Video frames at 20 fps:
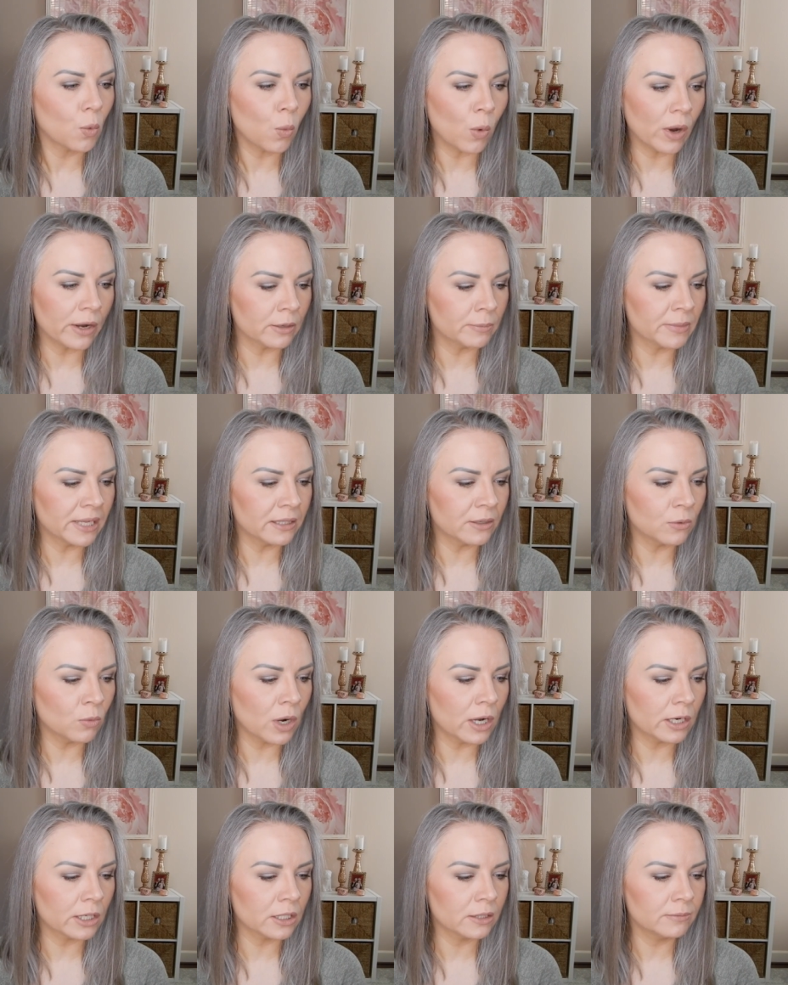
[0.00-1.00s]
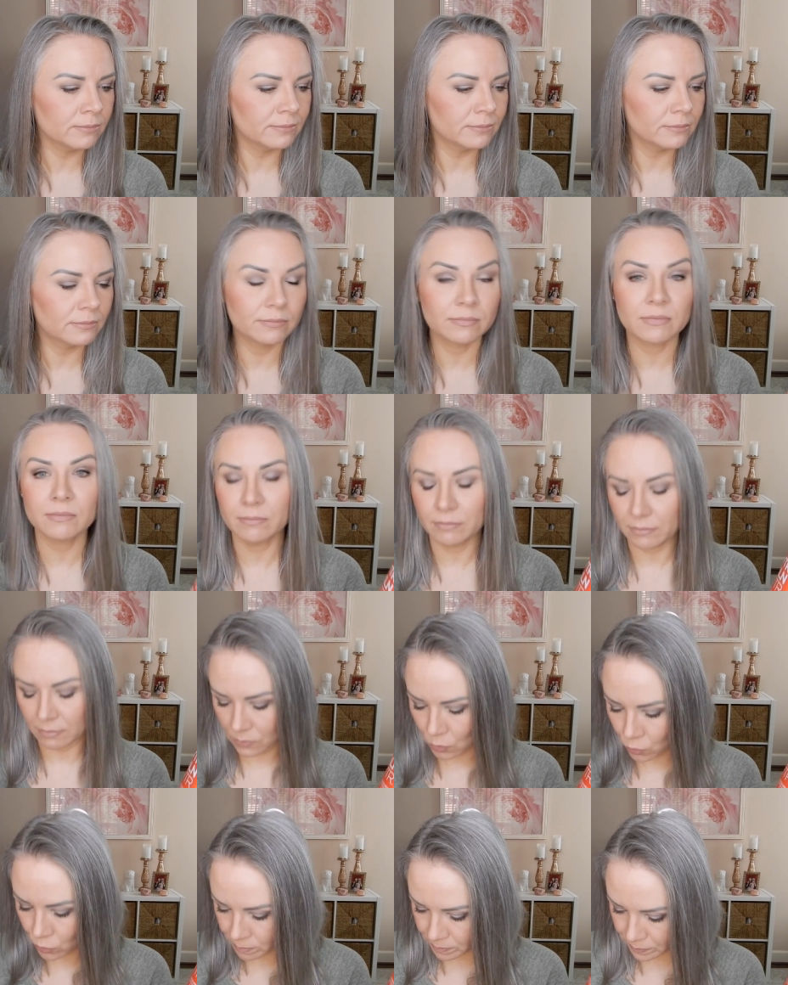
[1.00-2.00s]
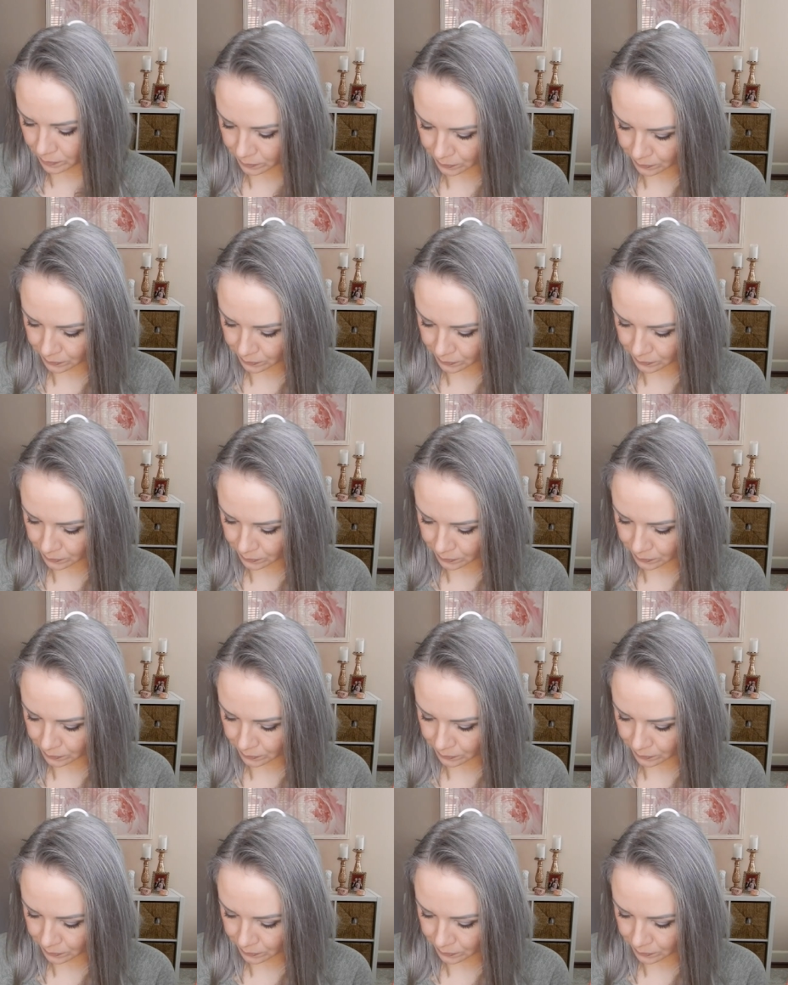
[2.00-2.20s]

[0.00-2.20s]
watermelon water. Oop.